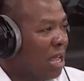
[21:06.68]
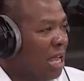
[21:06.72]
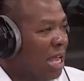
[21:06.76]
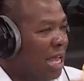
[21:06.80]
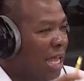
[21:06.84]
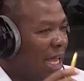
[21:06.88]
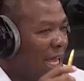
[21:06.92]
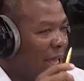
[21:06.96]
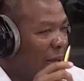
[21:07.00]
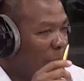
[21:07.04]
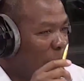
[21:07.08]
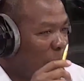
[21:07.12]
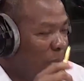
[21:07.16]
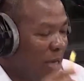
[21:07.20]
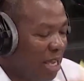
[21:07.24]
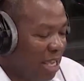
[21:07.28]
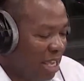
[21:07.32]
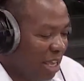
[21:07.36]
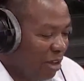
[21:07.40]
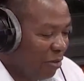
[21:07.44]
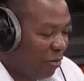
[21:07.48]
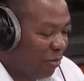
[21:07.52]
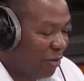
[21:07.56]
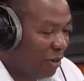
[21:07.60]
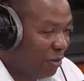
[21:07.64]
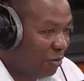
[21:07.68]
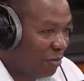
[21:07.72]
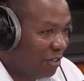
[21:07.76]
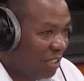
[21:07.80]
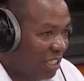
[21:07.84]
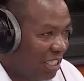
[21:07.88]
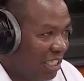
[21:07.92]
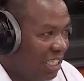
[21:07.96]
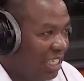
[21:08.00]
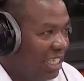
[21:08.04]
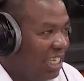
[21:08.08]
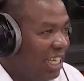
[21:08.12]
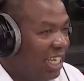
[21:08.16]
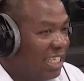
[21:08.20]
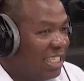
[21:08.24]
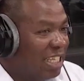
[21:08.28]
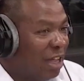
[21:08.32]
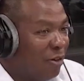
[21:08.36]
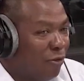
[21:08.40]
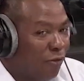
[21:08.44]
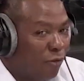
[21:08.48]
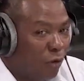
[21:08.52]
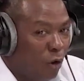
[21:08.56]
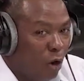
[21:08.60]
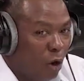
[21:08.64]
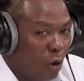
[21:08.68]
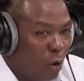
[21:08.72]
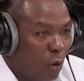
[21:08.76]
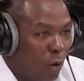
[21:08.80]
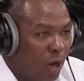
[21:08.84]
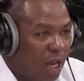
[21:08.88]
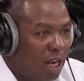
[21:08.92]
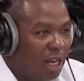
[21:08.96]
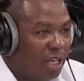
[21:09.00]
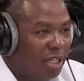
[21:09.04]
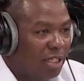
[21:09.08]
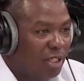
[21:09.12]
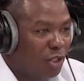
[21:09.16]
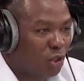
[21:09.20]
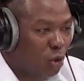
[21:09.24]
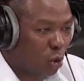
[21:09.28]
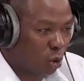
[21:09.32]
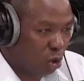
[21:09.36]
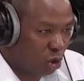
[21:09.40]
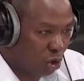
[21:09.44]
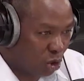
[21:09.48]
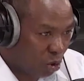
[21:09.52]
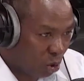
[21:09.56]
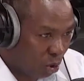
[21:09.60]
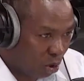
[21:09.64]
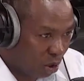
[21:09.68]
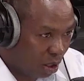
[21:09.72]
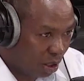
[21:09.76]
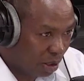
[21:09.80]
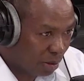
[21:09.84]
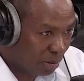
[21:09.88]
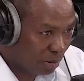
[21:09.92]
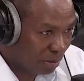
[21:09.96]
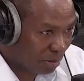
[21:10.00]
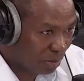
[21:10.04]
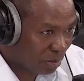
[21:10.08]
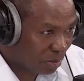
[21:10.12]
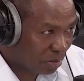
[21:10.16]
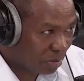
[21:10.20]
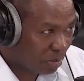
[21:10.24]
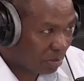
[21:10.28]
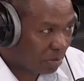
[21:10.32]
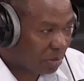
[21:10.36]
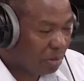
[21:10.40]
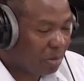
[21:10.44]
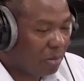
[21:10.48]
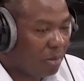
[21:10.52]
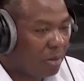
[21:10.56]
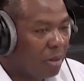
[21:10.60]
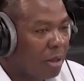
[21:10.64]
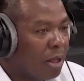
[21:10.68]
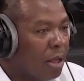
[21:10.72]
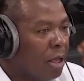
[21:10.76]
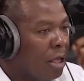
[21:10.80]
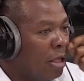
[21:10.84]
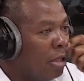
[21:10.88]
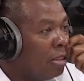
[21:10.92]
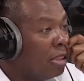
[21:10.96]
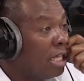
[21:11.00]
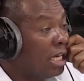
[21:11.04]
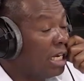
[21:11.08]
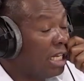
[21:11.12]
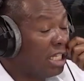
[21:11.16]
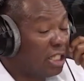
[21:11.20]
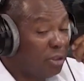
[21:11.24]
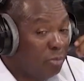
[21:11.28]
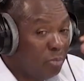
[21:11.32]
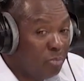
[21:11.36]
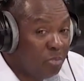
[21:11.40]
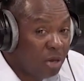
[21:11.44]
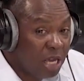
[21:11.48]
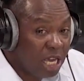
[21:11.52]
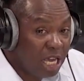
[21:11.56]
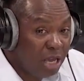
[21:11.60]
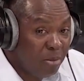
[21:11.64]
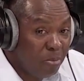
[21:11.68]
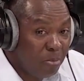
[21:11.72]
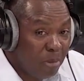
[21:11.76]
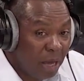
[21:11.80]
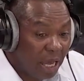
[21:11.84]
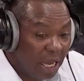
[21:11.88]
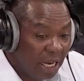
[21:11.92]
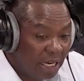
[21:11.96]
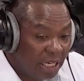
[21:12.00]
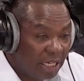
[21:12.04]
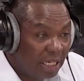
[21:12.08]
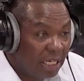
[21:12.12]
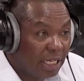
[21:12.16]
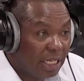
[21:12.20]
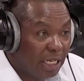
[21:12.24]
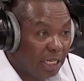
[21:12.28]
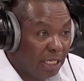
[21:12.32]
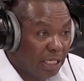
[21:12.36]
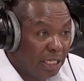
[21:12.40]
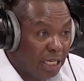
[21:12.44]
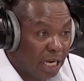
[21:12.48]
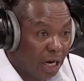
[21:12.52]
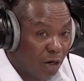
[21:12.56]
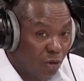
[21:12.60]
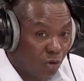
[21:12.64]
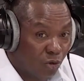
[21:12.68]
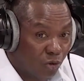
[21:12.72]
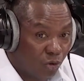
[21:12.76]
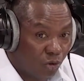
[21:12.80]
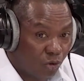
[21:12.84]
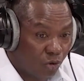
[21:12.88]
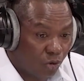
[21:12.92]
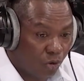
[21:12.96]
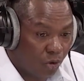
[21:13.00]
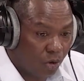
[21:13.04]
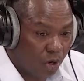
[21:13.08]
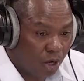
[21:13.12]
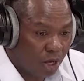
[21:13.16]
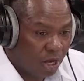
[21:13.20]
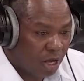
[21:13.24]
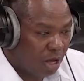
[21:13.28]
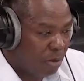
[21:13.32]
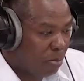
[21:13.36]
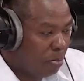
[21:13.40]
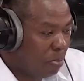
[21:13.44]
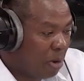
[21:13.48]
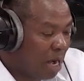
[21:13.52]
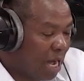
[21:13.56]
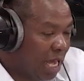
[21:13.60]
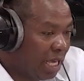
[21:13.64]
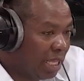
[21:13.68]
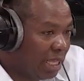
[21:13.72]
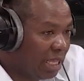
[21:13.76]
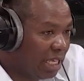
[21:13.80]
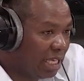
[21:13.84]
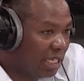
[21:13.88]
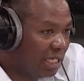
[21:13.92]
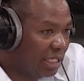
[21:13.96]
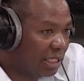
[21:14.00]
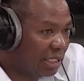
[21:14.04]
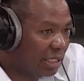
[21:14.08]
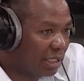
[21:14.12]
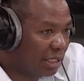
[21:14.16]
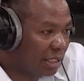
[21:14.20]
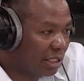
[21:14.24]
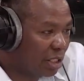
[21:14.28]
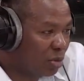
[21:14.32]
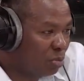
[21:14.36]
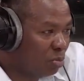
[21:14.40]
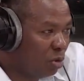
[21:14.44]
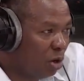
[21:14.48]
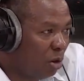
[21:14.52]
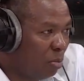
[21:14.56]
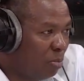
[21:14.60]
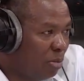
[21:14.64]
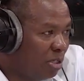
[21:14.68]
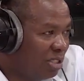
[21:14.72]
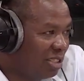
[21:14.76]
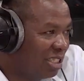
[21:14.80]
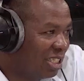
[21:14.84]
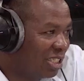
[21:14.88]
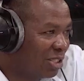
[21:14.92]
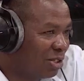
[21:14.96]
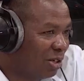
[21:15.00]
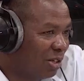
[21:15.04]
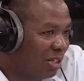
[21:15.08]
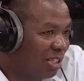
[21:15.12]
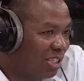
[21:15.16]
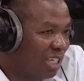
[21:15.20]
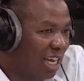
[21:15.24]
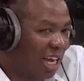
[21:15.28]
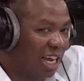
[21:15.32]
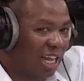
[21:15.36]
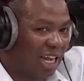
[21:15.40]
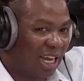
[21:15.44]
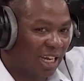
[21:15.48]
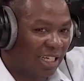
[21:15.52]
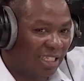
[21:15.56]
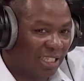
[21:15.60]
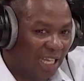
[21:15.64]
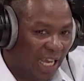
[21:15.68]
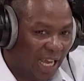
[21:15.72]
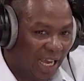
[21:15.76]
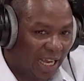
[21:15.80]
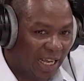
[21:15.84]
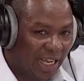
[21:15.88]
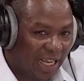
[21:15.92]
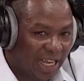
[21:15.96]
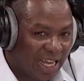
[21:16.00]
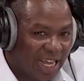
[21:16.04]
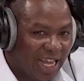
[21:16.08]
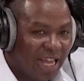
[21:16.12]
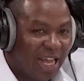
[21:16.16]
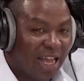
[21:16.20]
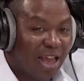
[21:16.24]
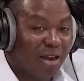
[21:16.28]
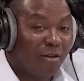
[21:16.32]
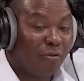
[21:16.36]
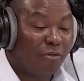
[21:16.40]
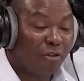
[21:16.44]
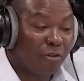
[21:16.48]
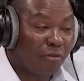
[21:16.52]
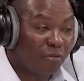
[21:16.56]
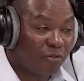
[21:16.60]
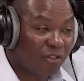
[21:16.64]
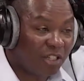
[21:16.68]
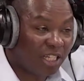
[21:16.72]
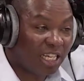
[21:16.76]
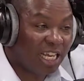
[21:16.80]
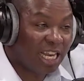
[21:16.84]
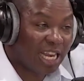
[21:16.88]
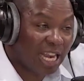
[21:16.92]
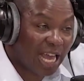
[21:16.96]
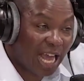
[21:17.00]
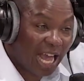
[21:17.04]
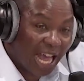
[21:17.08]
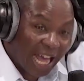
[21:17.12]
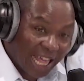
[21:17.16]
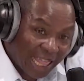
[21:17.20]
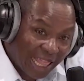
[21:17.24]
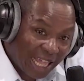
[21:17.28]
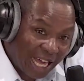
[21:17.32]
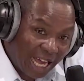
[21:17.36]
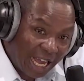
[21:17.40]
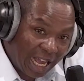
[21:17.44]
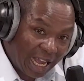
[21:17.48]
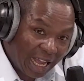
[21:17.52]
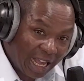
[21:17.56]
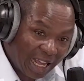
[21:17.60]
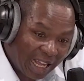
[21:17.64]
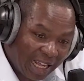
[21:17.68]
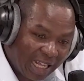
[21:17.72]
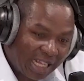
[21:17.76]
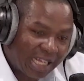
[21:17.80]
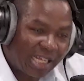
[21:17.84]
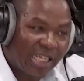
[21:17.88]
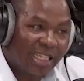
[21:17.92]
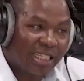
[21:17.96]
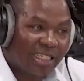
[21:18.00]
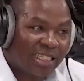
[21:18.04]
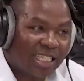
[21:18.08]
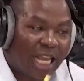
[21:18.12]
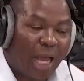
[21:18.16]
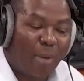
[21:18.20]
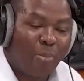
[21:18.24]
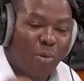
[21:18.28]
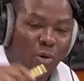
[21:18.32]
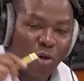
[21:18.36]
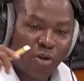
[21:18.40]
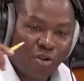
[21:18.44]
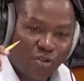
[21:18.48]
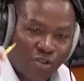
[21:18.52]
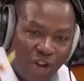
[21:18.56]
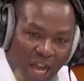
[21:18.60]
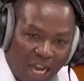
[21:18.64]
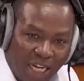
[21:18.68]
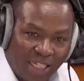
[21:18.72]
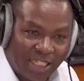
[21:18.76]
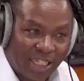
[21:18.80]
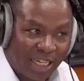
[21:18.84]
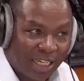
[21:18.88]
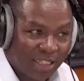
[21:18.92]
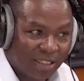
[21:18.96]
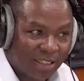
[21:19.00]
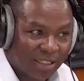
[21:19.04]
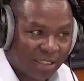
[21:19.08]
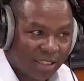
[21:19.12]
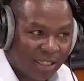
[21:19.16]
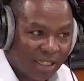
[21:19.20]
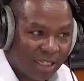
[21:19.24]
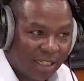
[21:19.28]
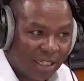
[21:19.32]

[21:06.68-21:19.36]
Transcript: Right. BJ50 is a four-wheel tuk-tuk that is being made in Nyahururu by this small business called Sagak Tech and 15 other subcontractors.